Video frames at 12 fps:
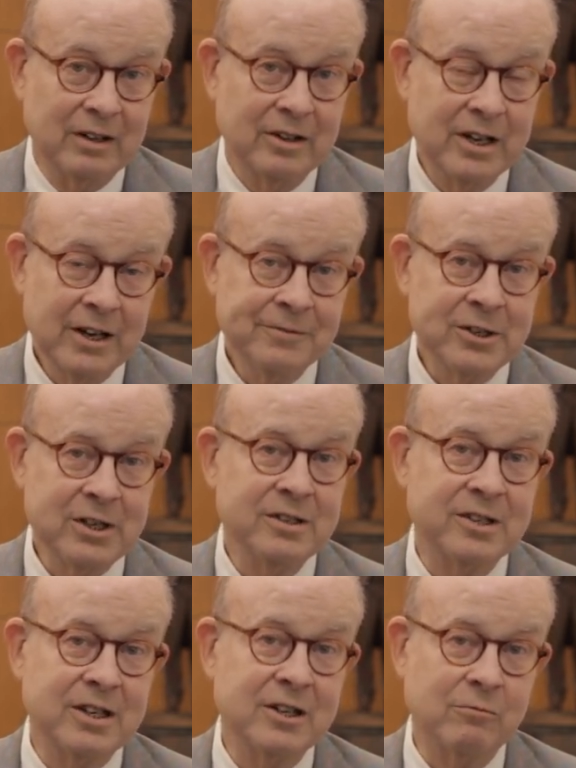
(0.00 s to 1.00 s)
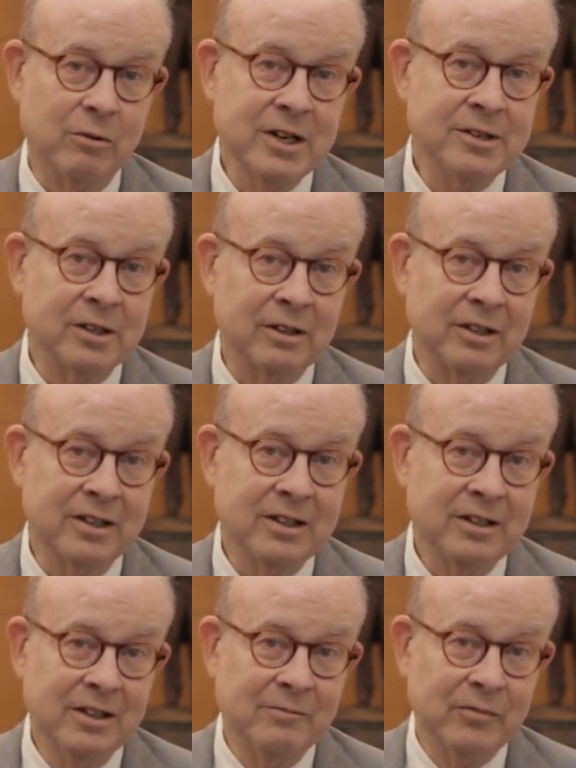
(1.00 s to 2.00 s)
The FCC recently
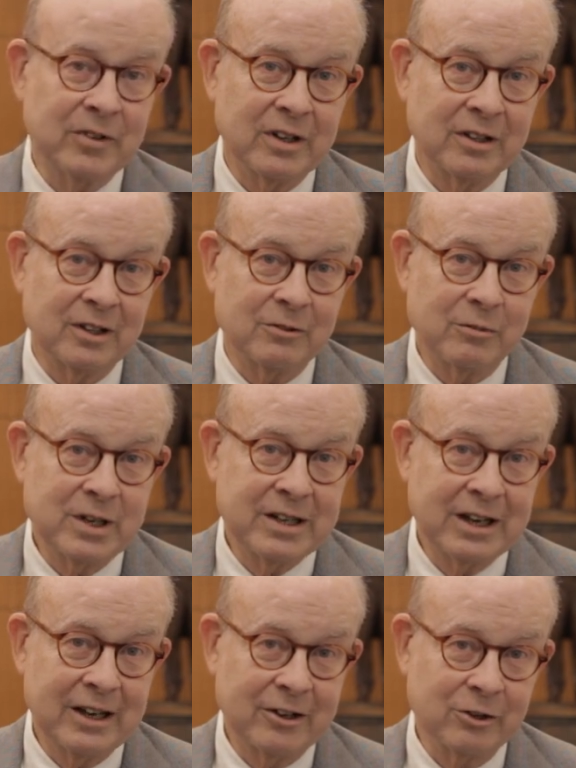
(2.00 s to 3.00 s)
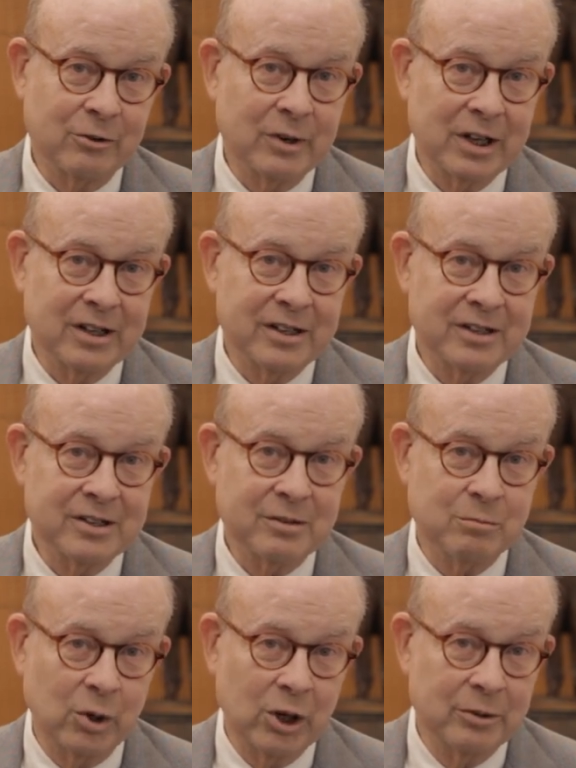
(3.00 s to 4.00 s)
uh, recategorized
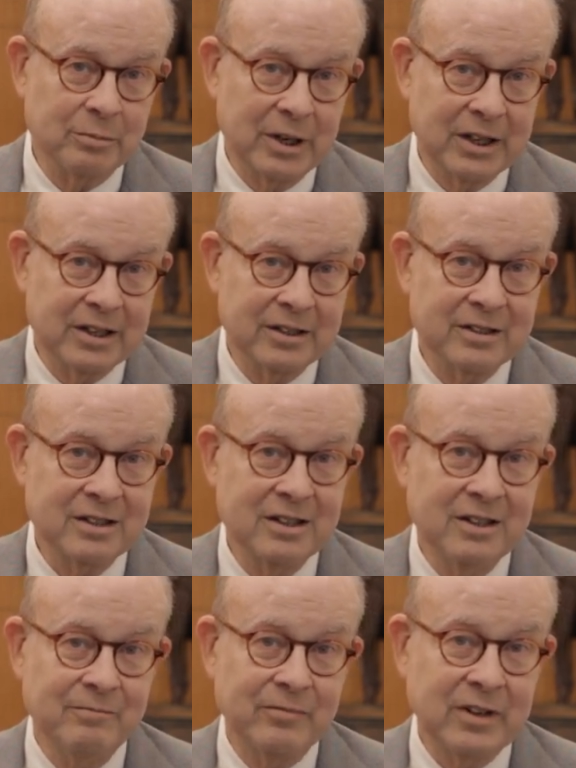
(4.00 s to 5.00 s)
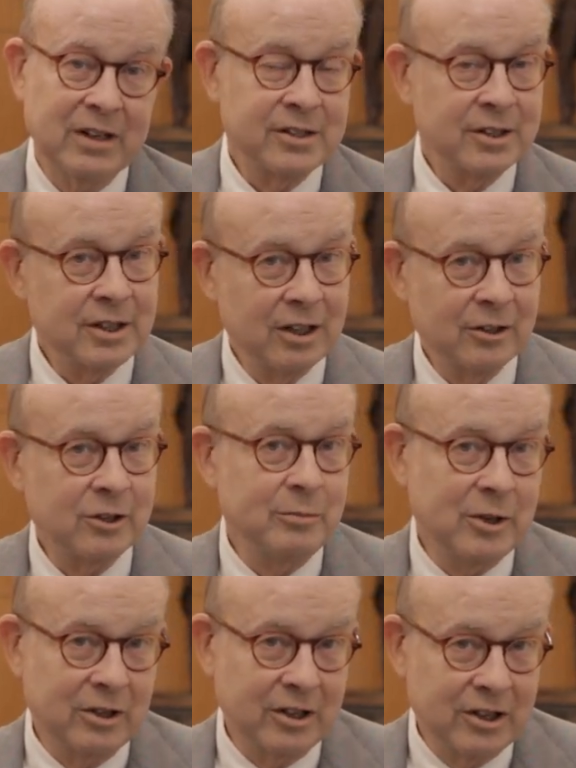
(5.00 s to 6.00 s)
broadband as a
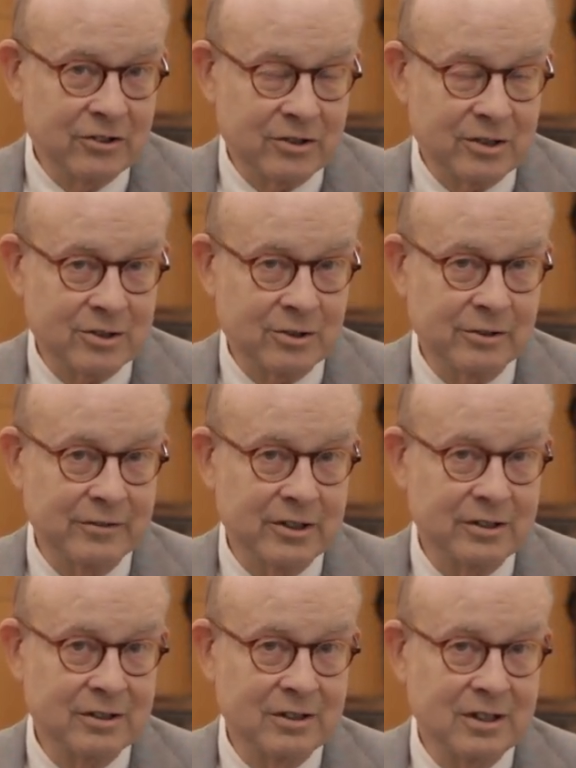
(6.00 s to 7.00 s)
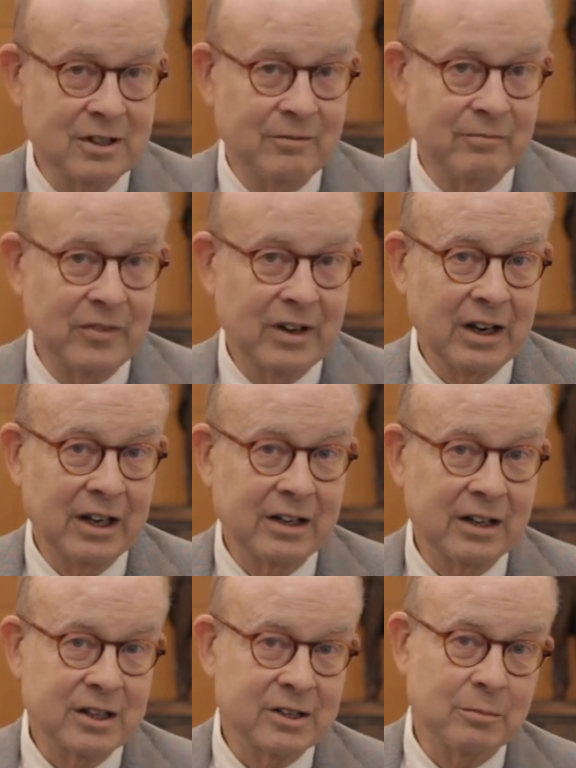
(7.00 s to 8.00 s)
telecommunication service and
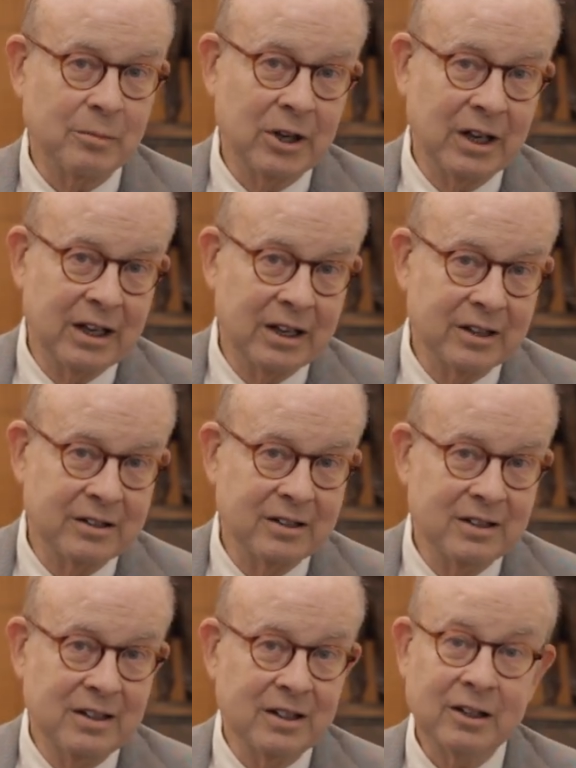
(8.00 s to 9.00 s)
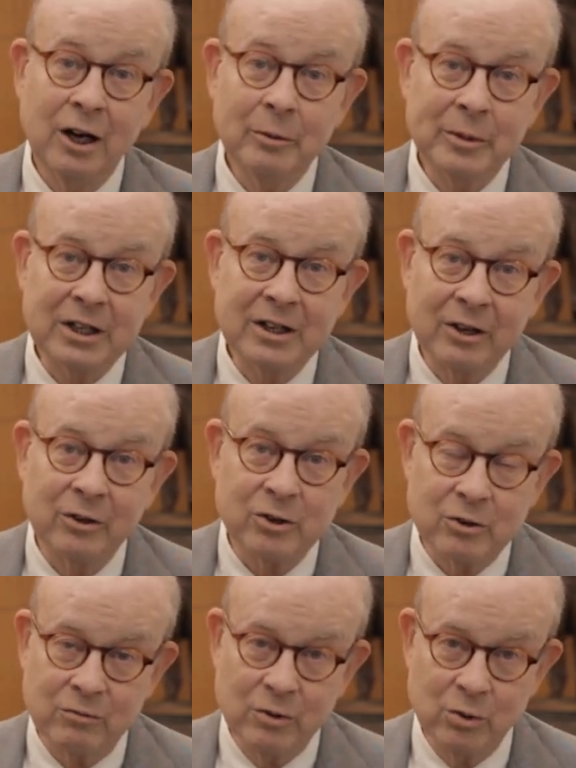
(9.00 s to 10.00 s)
has applied common
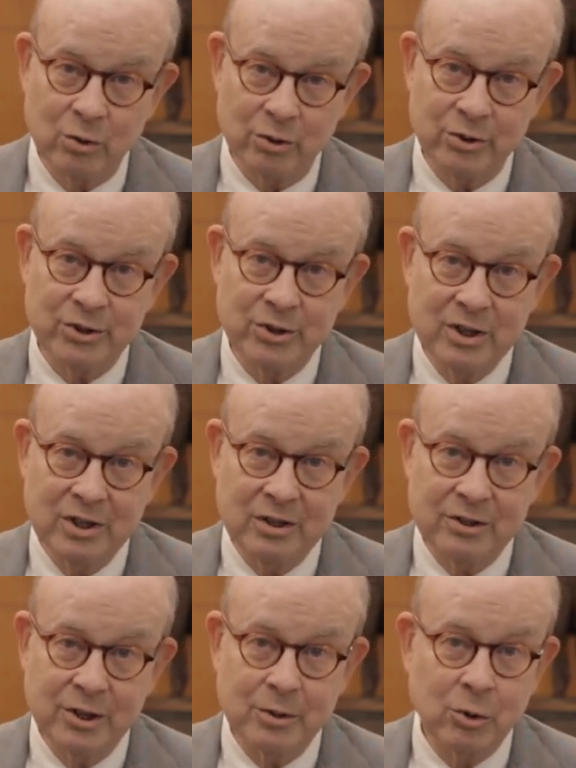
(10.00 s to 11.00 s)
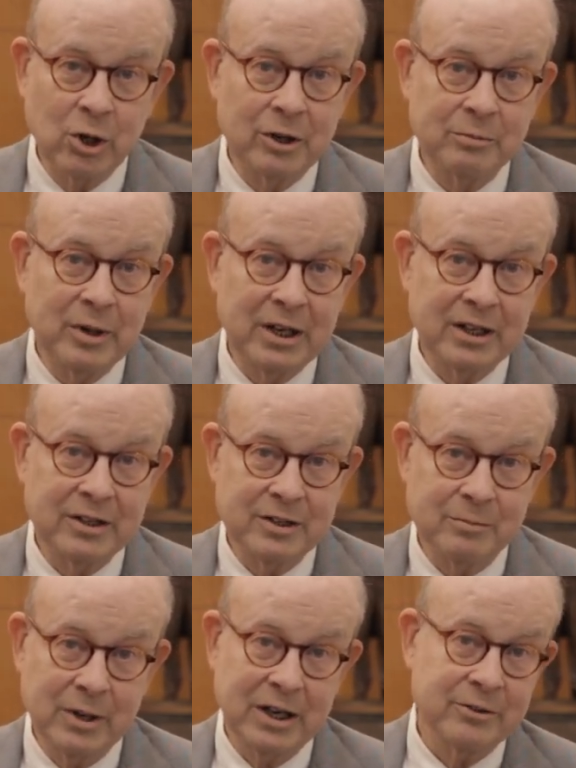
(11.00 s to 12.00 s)
carrier rules to the broadband
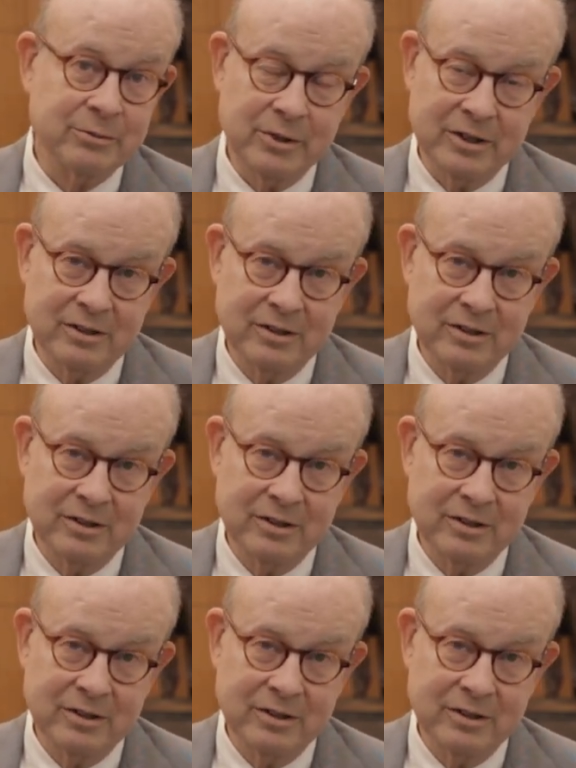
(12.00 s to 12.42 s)
pathway